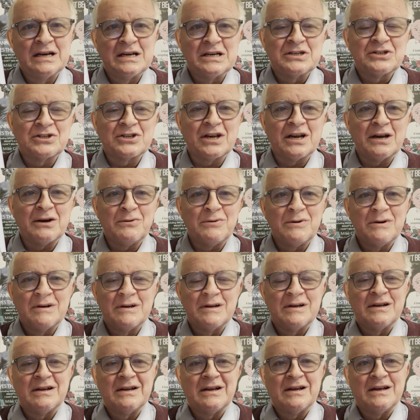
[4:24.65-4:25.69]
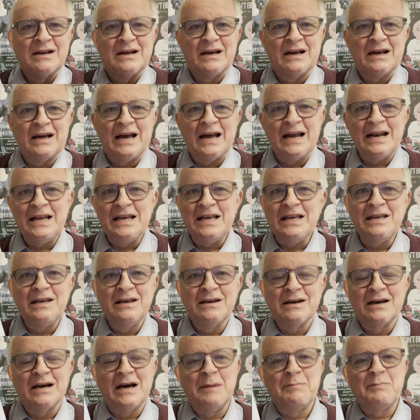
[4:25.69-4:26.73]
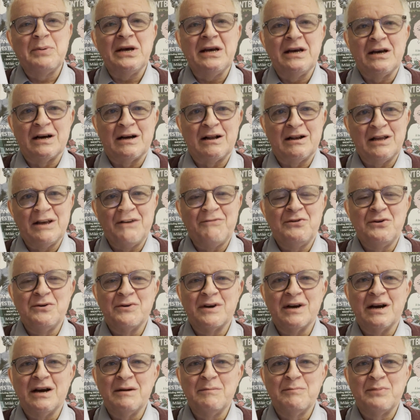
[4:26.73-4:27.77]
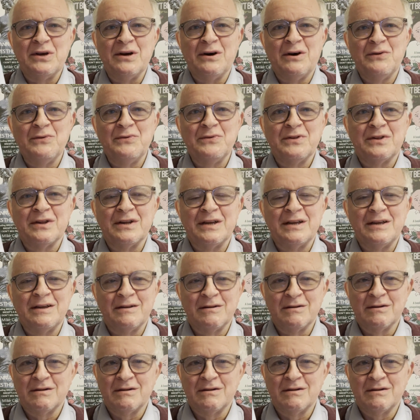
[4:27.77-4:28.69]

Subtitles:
So any appeal, if you go beyond the